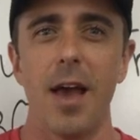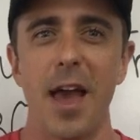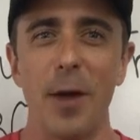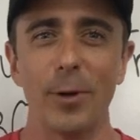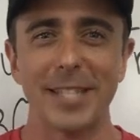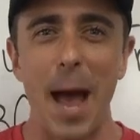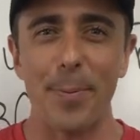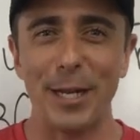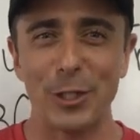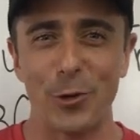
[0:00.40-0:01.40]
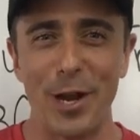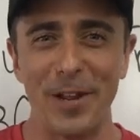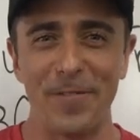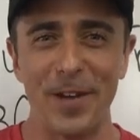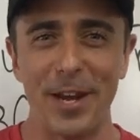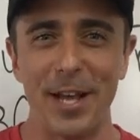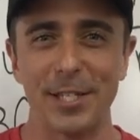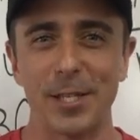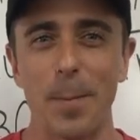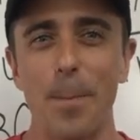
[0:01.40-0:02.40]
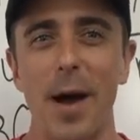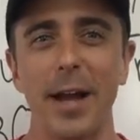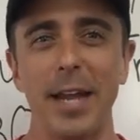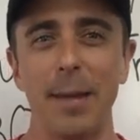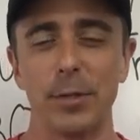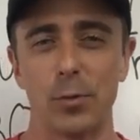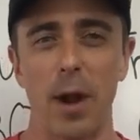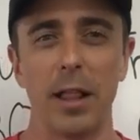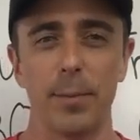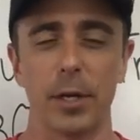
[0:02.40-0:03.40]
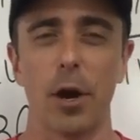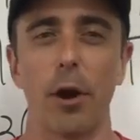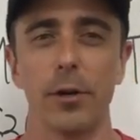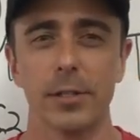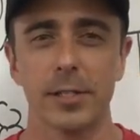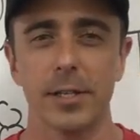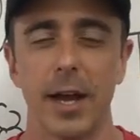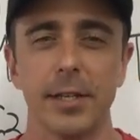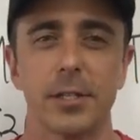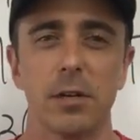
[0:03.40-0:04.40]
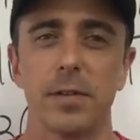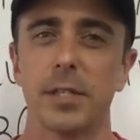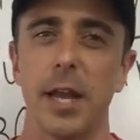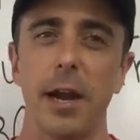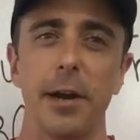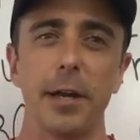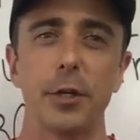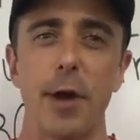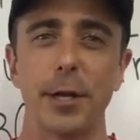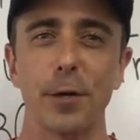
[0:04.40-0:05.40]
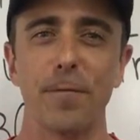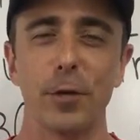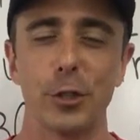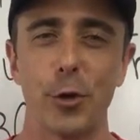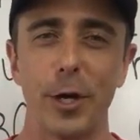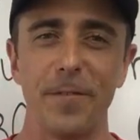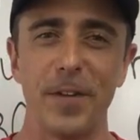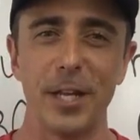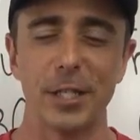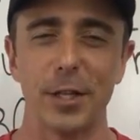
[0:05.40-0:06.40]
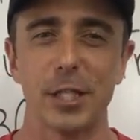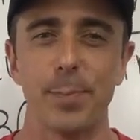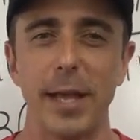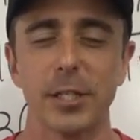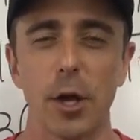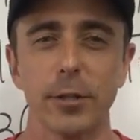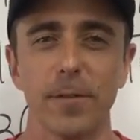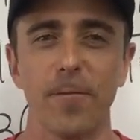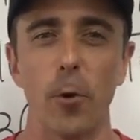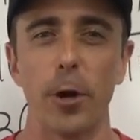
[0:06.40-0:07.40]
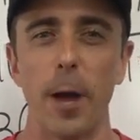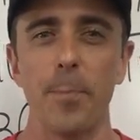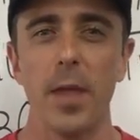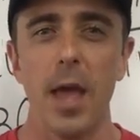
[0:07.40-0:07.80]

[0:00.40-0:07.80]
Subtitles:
Hey, what's happening, Trinity Fitness? My name is Rylan McCarts. I serve as the area director for Trinity Fitness on the Space Coast of Florida.